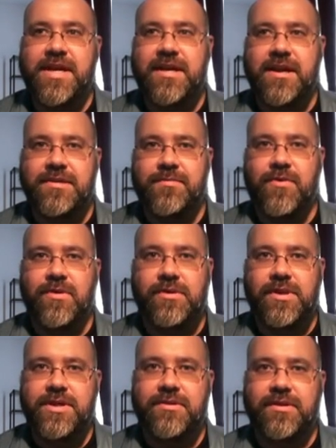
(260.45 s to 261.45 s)
taking the more
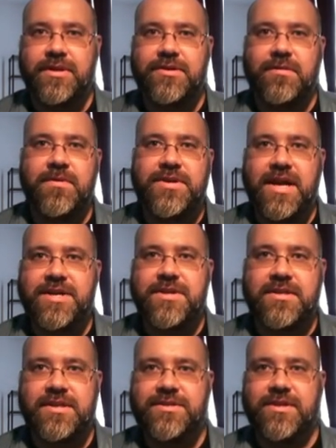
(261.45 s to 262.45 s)
literal
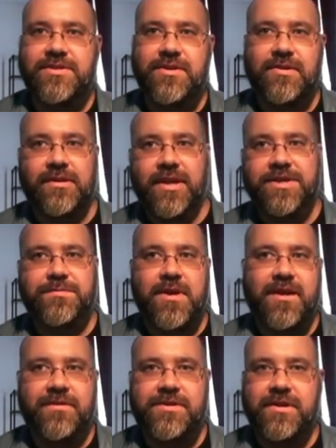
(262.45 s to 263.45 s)
interpretation that since your alleged
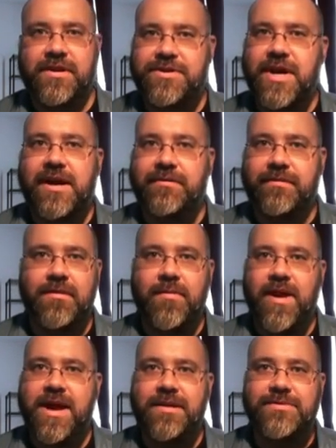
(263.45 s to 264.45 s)
prophet took a child for
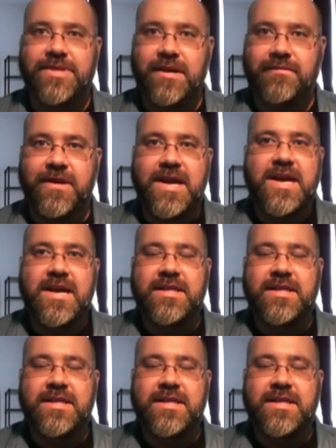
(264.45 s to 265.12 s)
a bride himself,